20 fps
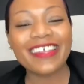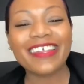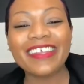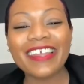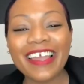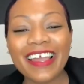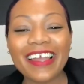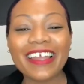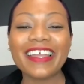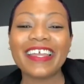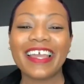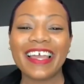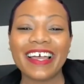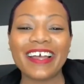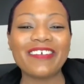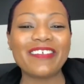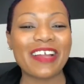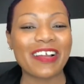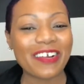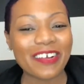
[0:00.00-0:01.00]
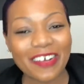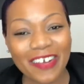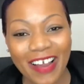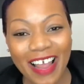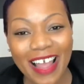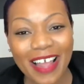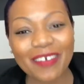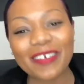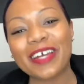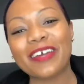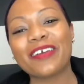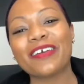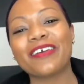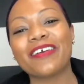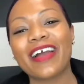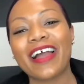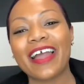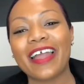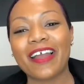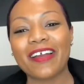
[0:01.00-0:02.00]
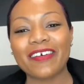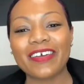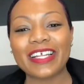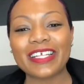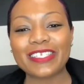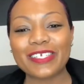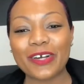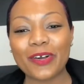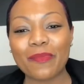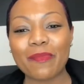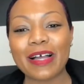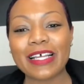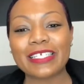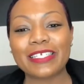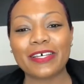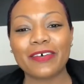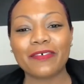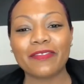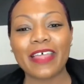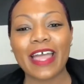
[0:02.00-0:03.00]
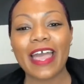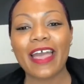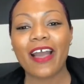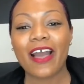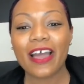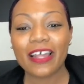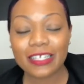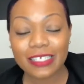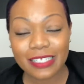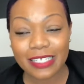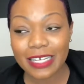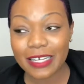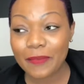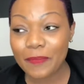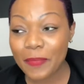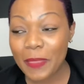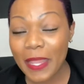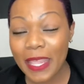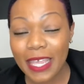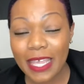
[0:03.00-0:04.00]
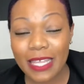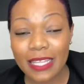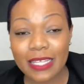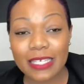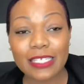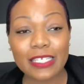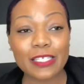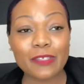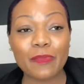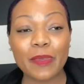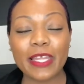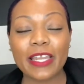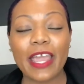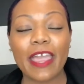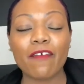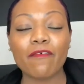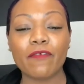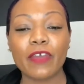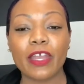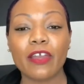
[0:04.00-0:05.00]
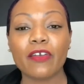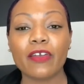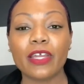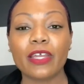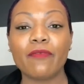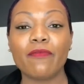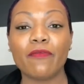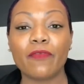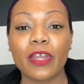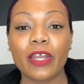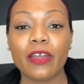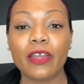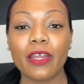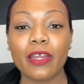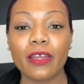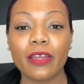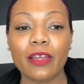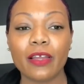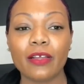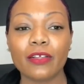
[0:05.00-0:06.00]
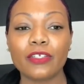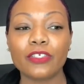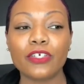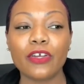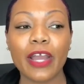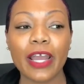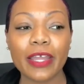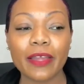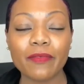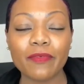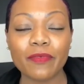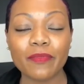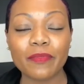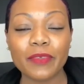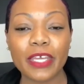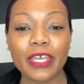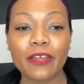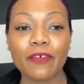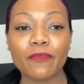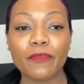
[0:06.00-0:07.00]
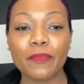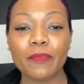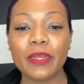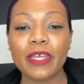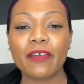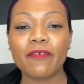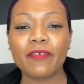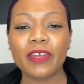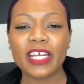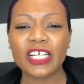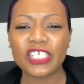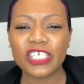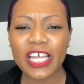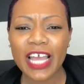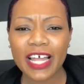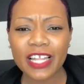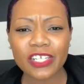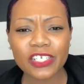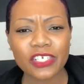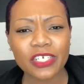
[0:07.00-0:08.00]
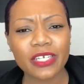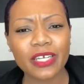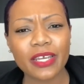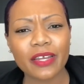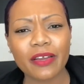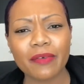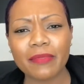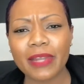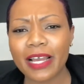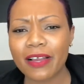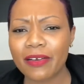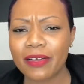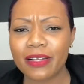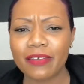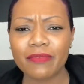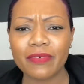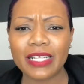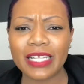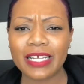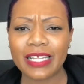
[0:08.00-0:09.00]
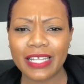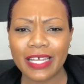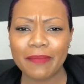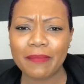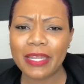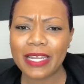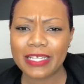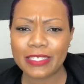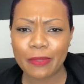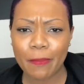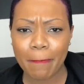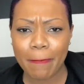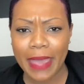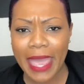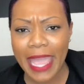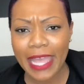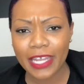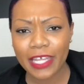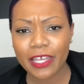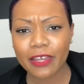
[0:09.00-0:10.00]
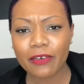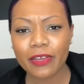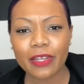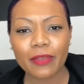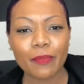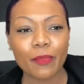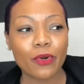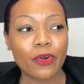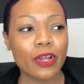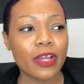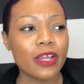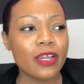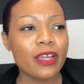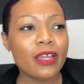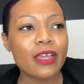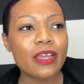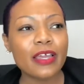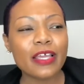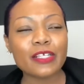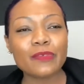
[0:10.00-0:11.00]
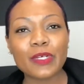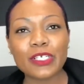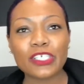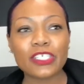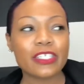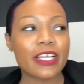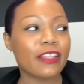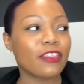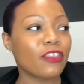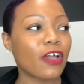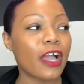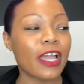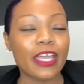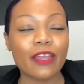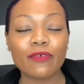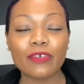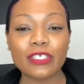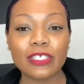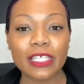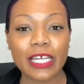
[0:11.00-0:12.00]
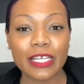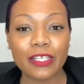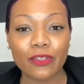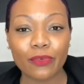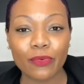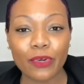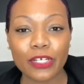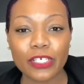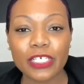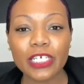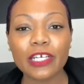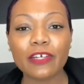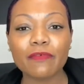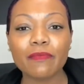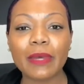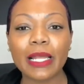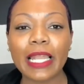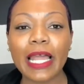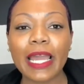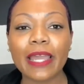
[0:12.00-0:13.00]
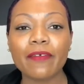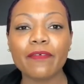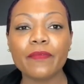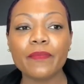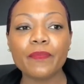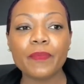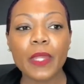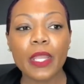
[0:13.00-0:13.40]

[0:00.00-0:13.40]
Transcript: Yeah, I'm not gonna cry. I already told myself that. Honestly, this has been a very triumphant year for me, a very challenging year. I'm not gonna really claim it as a bad year anymore, as much as I thought it was like the worst year of my life.